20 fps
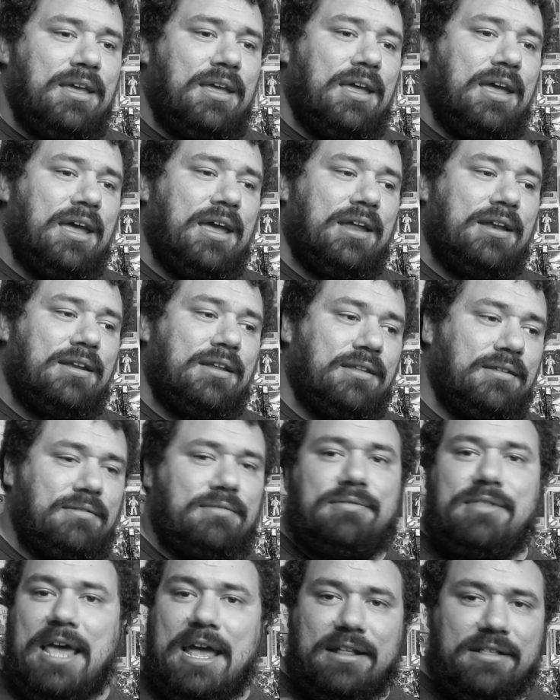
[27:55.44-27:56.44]
And
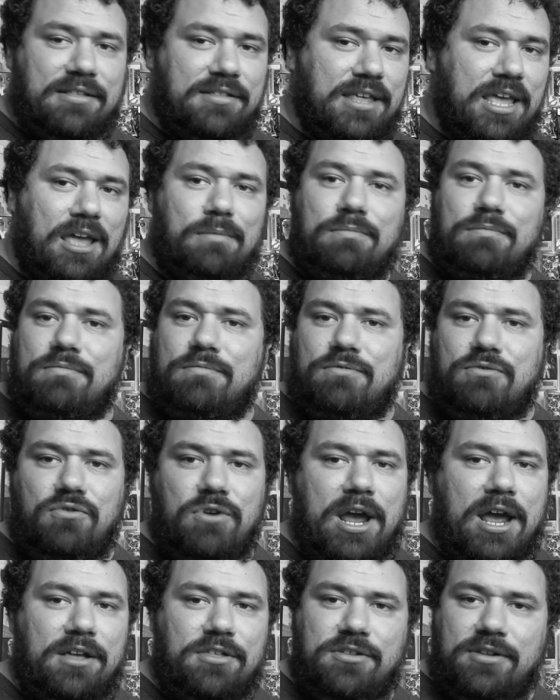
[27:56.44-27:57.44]
that same
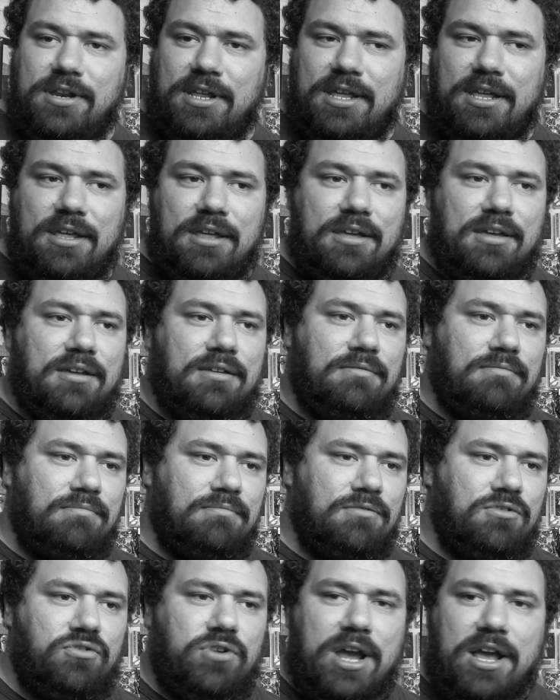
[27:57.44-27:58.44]
tragic
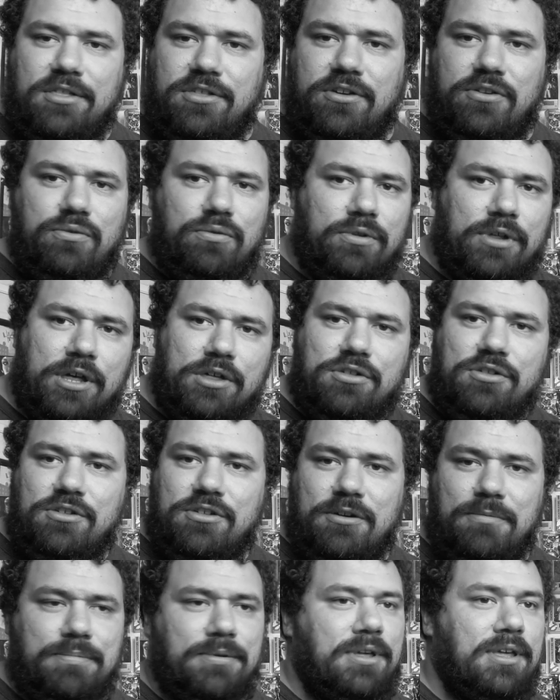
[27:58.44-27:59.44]

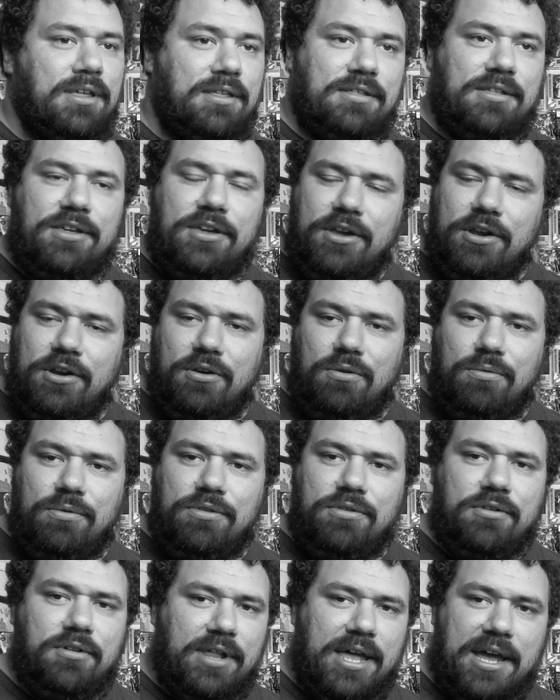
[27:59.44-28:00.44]
relationship is here
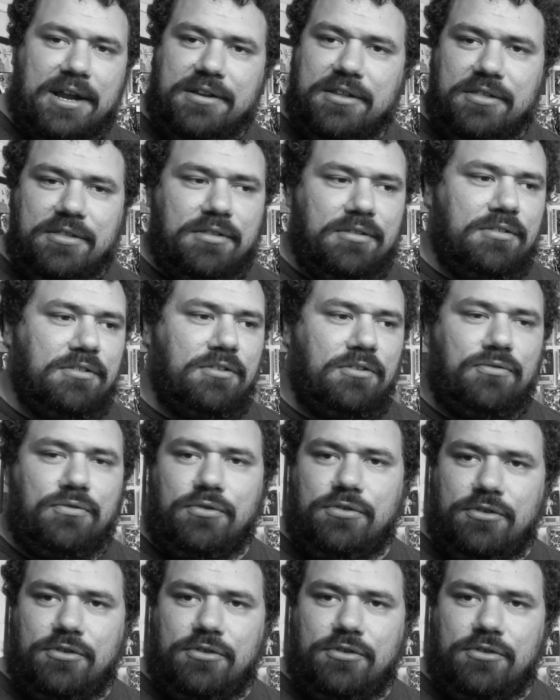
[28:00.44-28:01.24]
with Galactus and Silver